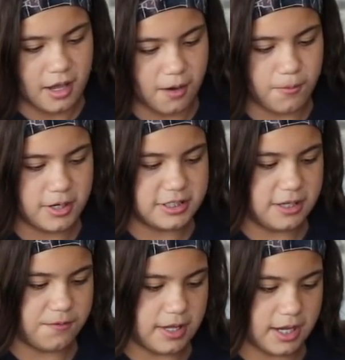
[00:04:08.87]
I want to
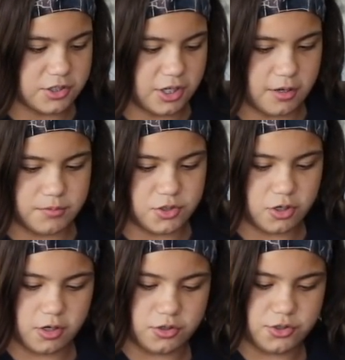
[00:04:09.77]
see if it actually comes
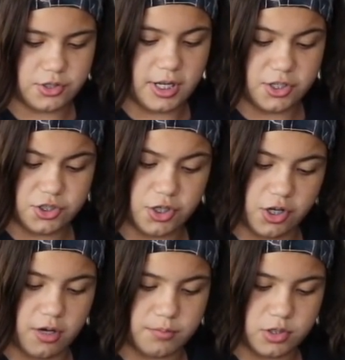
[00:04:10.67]
charged. It
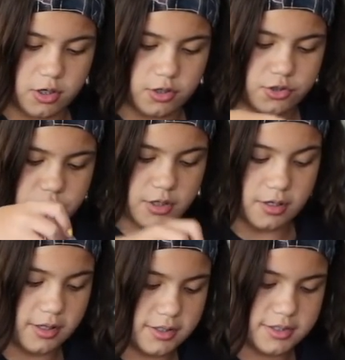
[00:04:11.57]
should come charged.
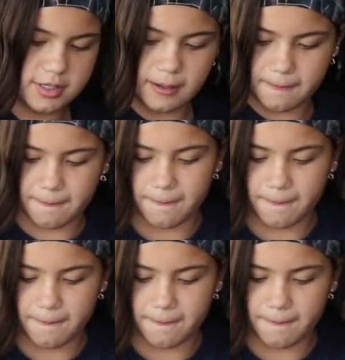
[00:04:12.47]
Let's see.